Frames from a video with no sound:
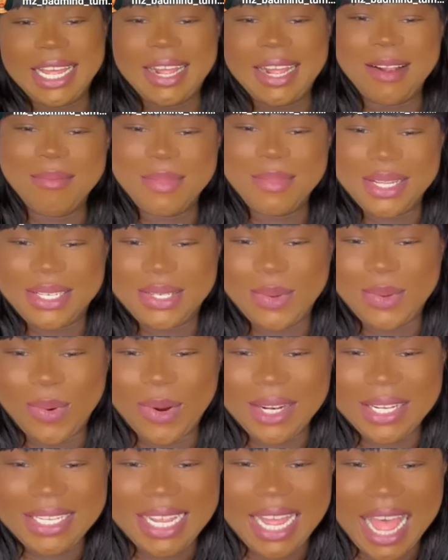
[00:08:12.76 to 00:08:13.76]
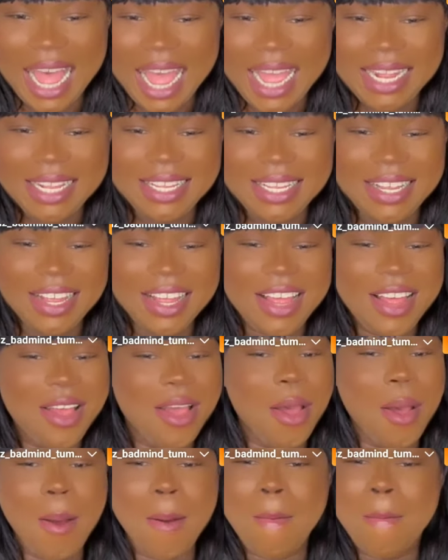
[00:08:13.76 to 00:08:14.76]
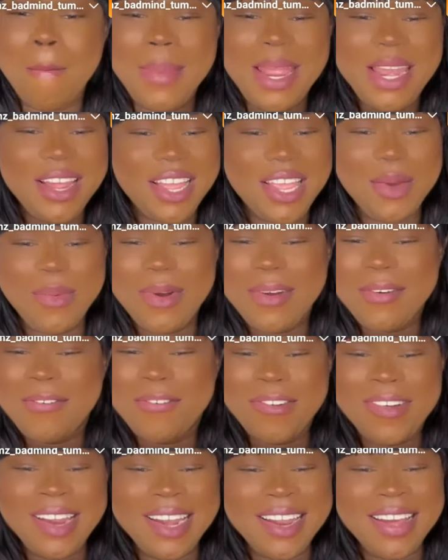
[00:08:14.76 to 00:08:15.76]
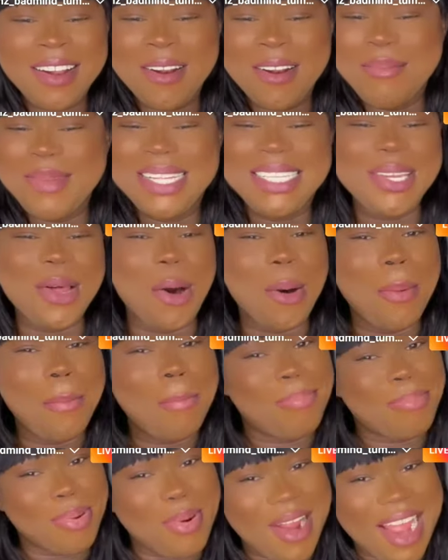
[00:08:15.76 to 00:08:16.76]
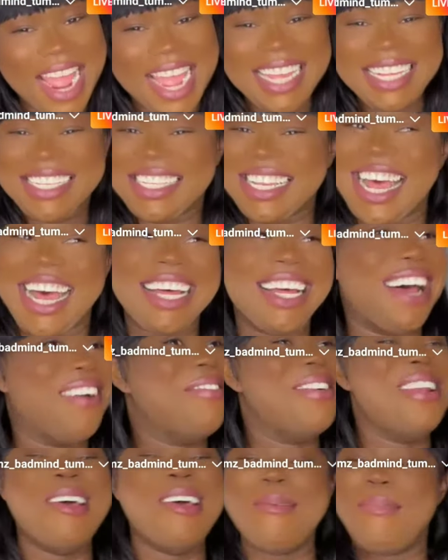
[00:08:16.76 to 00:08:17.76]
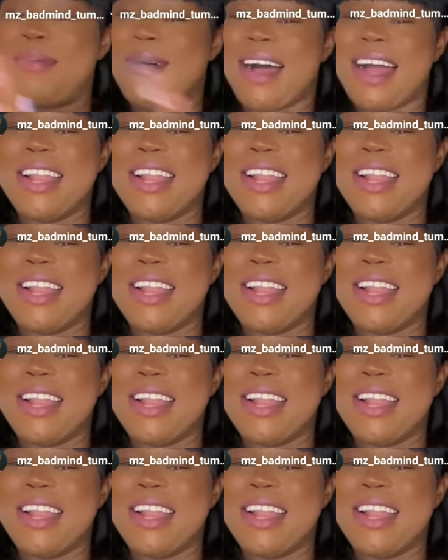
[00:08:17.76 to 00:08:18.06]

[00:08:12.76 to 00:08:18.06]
miss all tight. Me not give her free little miss up price. I'm a depan.